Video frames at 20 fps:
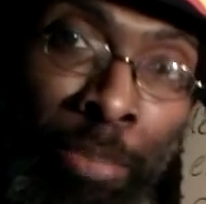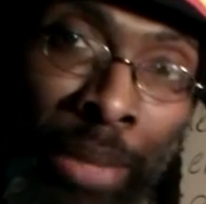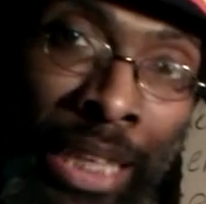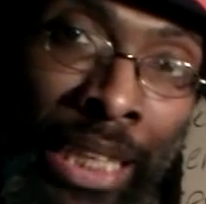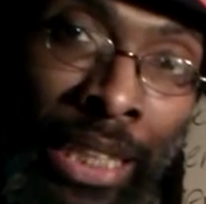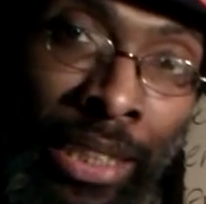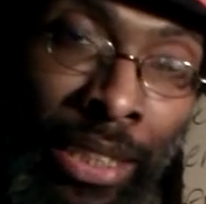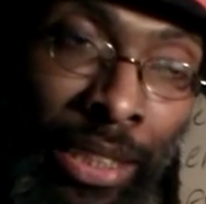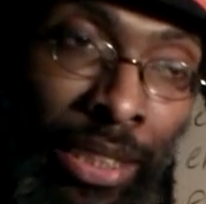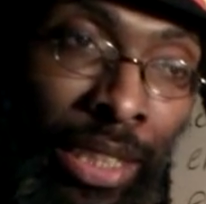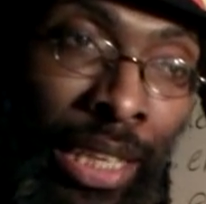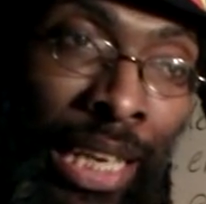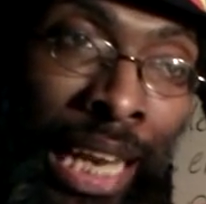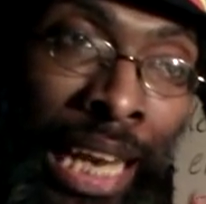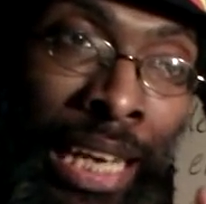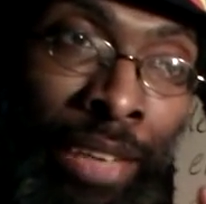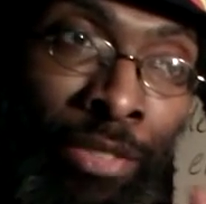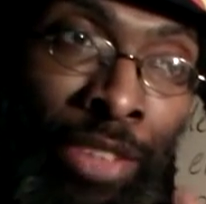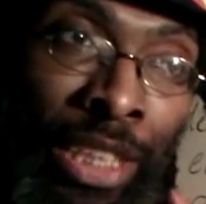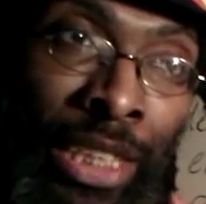beasts are
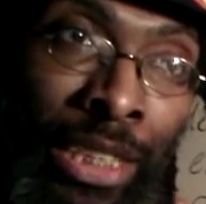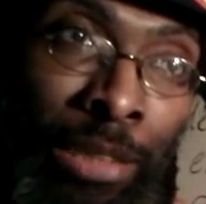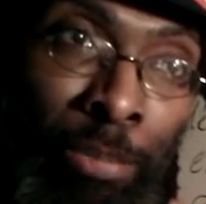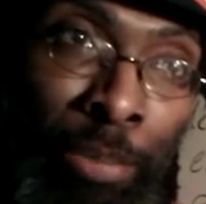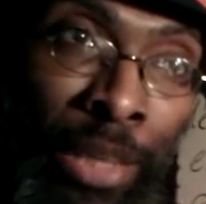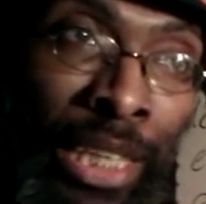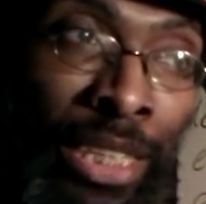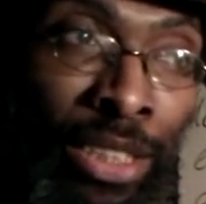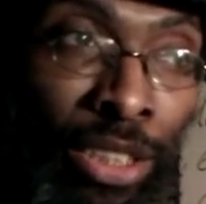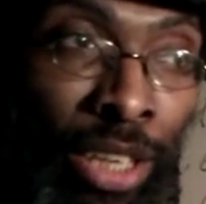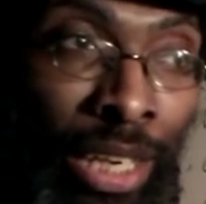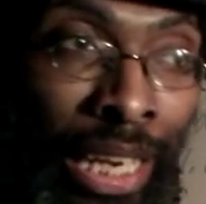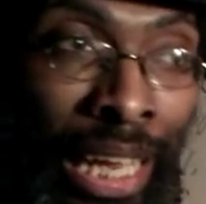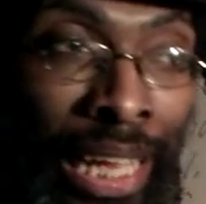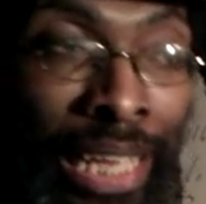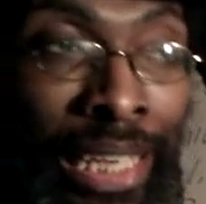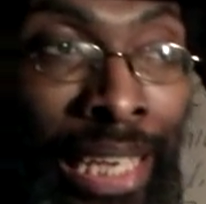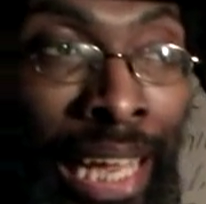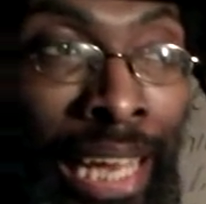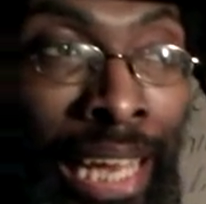
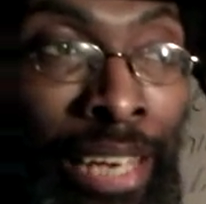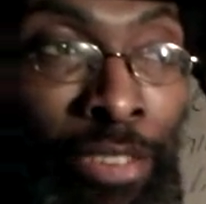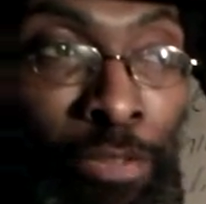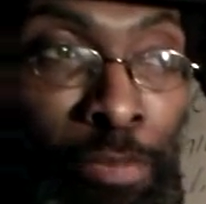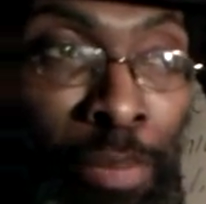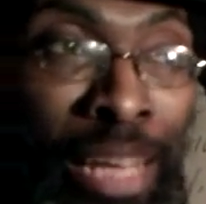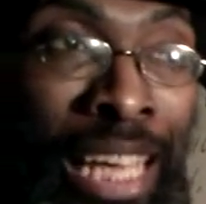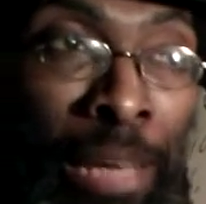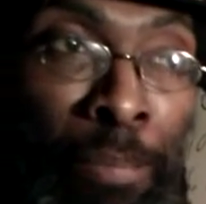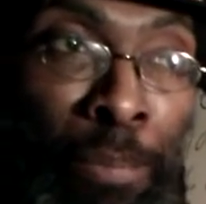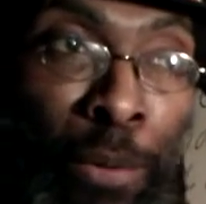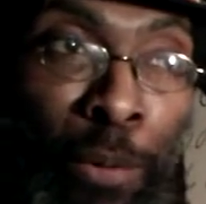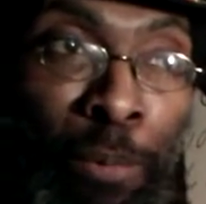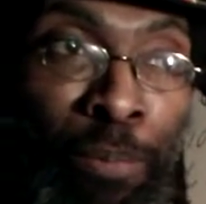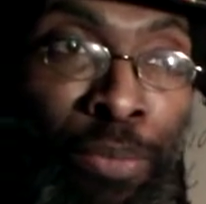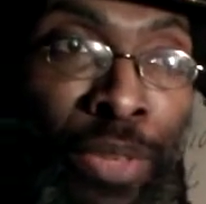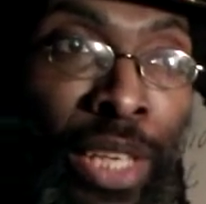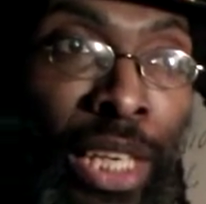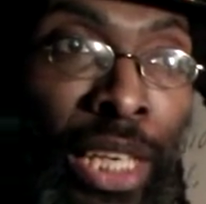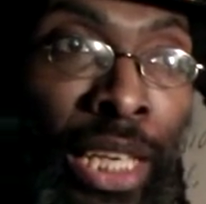like a lot of people.
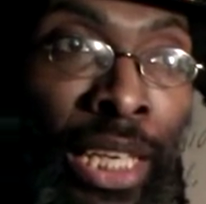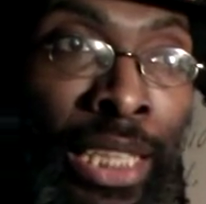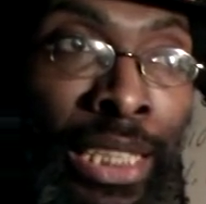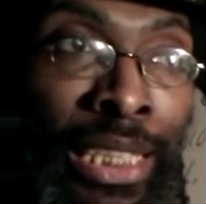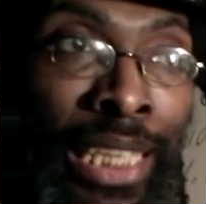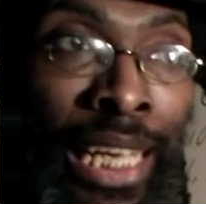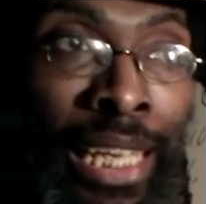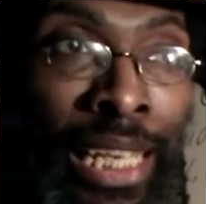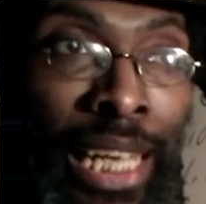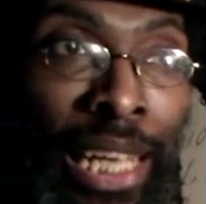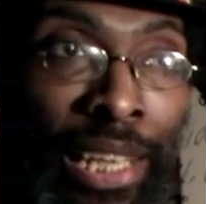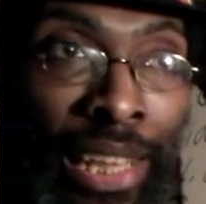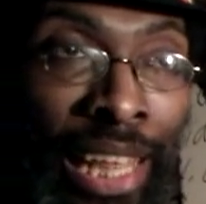You understand?